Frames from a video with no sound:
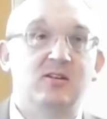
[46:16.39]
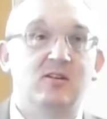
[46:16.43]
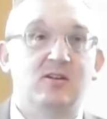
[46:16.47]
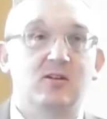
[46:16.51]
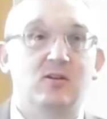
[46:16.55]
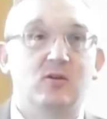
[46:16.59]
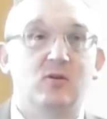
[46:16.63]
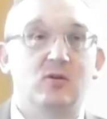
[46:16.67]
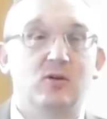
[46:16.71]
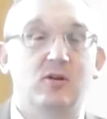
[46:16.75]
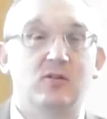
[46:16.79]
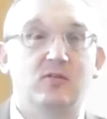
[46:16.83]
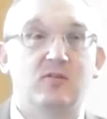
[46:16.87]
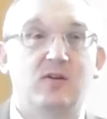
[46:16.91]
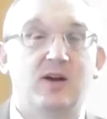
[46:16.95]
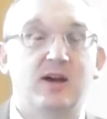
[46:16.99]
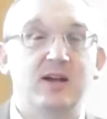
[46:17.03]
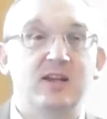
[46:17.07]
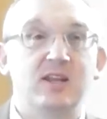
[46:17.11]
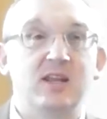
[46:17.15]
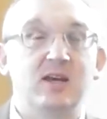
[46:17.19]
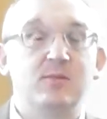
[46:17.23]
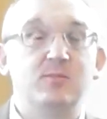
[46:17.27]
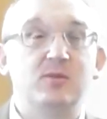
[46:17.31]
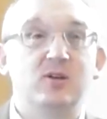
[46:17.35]
to
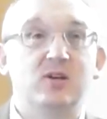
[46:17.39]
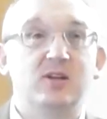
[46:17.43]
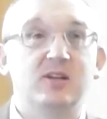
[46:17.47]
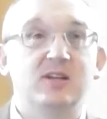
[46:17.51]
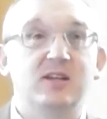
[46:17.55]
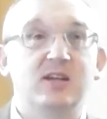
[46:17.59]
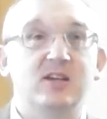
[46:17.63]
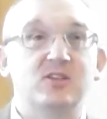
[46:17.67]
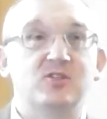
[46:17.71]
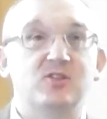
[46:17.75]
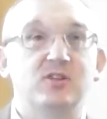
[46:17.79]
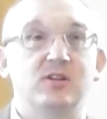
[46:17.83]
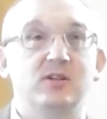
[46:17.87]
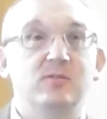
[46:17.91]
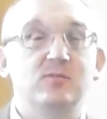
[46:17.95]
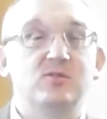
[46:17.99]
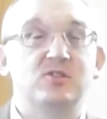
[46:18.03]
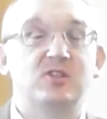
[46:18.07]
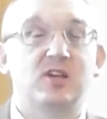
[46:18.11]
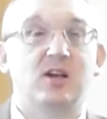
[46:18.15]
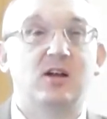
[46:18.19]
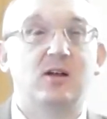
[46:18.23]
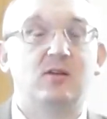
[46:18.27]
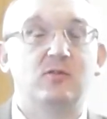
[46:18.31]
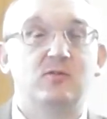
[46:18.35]
glorify Nebuchadnezzar
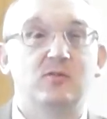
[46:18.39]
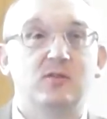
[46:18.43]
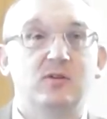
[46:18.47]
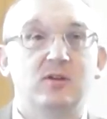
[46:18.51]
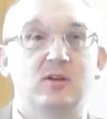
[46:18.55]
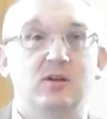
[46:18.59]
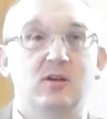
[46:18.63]
himself